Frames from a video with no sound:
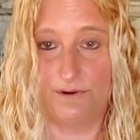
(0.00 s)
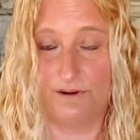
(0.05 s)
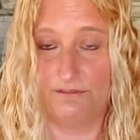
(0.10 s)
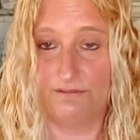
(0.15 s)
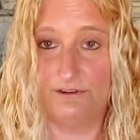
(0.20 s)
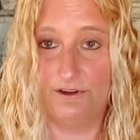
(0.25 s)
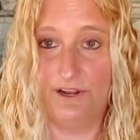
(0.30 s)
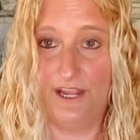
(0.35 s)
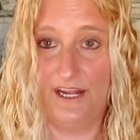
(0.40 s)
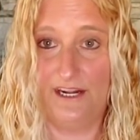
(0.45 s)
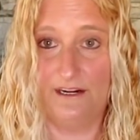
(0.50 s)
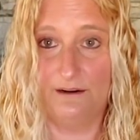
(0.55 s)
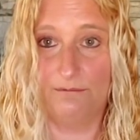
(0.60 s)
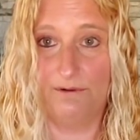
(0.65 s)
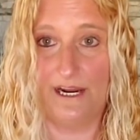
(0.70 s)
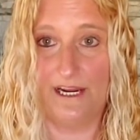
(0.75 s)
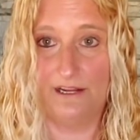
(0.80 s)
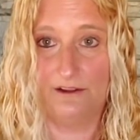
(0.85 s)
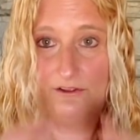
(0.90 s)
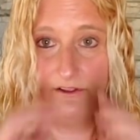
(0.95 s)
But if you're getting a
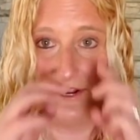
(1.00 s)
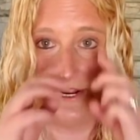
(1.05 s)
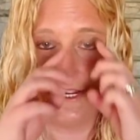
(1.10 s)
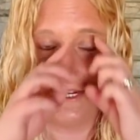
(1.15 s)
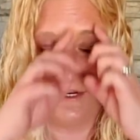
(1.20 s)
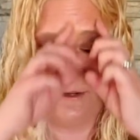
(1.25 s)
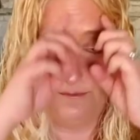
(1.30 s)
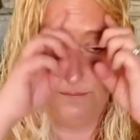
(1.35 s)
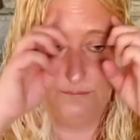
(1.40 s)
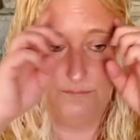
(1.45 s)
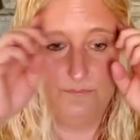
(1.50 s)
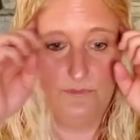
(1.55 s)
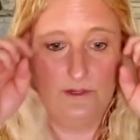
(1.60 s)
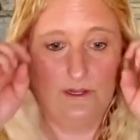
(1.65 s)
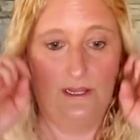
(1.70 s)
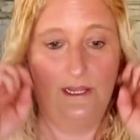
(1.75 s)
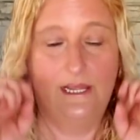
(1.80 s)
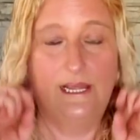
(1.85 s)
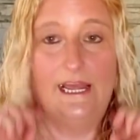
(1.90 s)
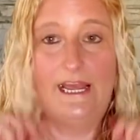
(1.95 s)
regular item
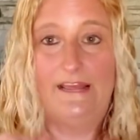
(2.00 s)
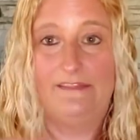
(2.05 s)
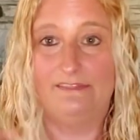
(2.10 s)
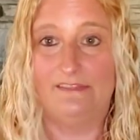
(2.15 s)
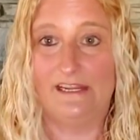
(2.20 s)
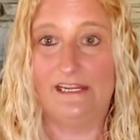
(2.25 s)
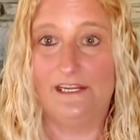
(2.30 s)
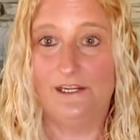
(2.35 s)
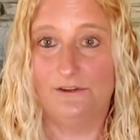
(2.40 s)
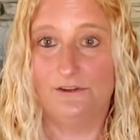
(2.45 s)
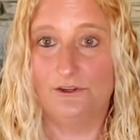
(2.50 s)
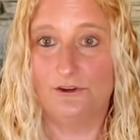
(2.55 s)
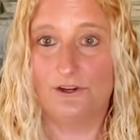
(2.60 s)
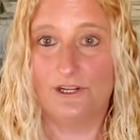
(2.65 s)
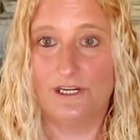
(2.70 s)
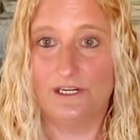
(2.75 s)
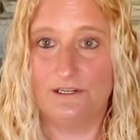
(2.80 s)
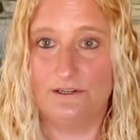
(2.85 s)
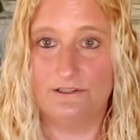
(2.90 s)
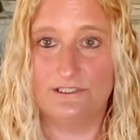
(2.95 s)
and thinking you're
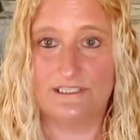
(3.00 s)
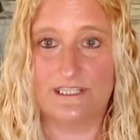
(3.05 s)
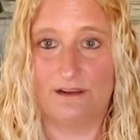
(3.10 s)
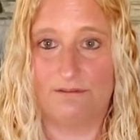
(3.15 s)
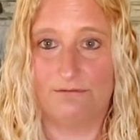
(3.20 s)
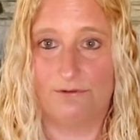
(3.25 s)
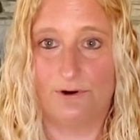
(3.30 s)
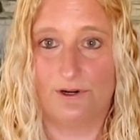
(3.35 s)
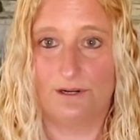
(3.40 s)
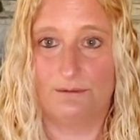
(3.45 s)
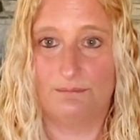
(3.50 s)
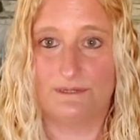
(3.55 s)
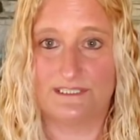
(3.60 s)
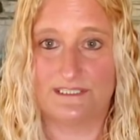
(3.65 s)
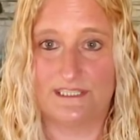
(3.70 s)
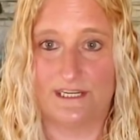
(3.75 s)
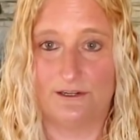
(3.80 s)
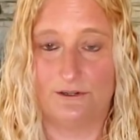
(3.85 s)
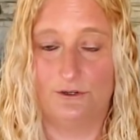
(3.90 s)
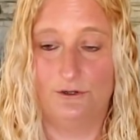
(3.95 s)
going to use that 40%
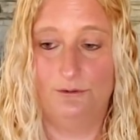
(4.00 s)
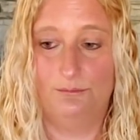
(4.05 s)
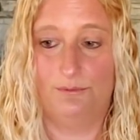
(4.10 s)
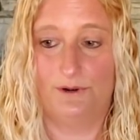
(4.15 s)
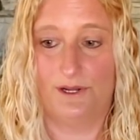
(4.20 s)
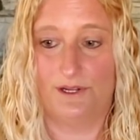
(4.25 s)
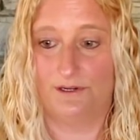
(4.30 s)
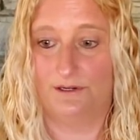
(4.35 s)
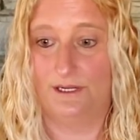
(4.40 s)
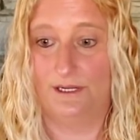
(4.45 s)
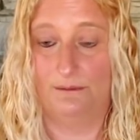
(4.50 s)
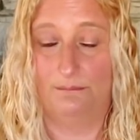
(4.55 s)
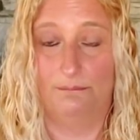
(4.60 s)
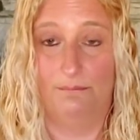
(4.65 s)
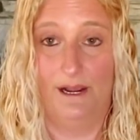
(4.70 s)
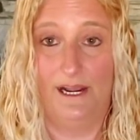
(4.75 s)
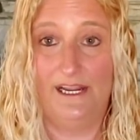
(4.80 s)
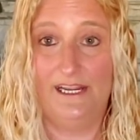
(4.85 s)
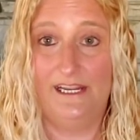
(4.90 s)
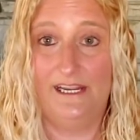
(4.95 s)
coupon, in
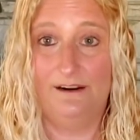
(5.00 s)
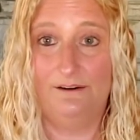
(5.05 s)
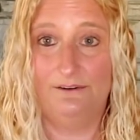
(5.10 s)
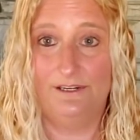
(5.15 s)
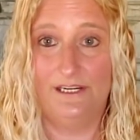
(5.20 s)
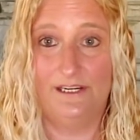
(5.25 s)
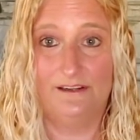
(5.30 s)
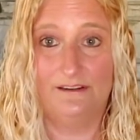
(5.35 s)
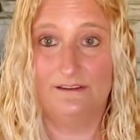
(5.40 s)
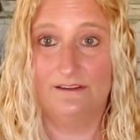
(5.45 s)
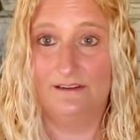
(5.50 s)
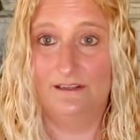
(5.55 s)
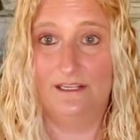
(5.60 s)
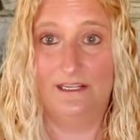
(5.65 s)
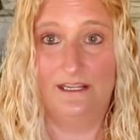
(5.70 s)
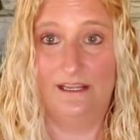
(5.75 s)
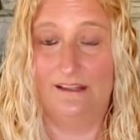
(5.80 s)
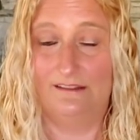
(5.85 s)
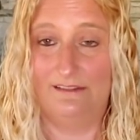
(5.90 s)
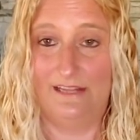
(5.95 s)
my area,
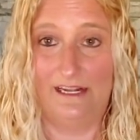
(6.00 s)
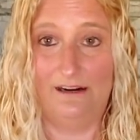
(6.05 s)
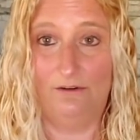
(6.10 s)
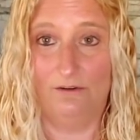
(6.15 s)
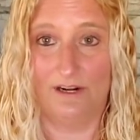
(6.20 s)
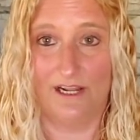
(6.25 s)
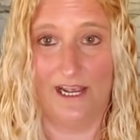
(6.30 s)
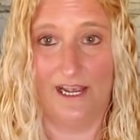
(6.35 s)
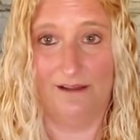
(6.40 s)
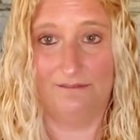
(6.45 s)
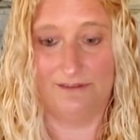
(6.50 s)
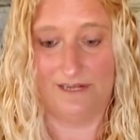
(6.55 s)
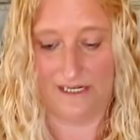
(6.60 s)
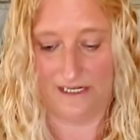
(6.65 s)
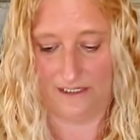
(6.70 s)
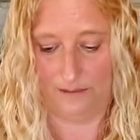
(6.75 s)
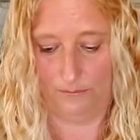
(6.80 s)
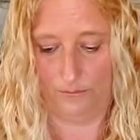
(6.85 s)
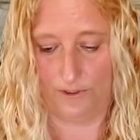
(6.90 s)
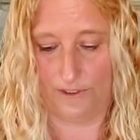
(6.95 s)
they don't have it
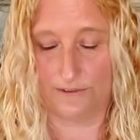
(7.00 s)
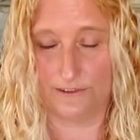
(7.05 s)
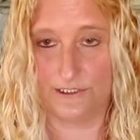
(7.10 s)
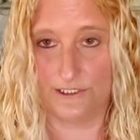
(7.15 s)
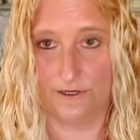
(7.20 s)
anywhere.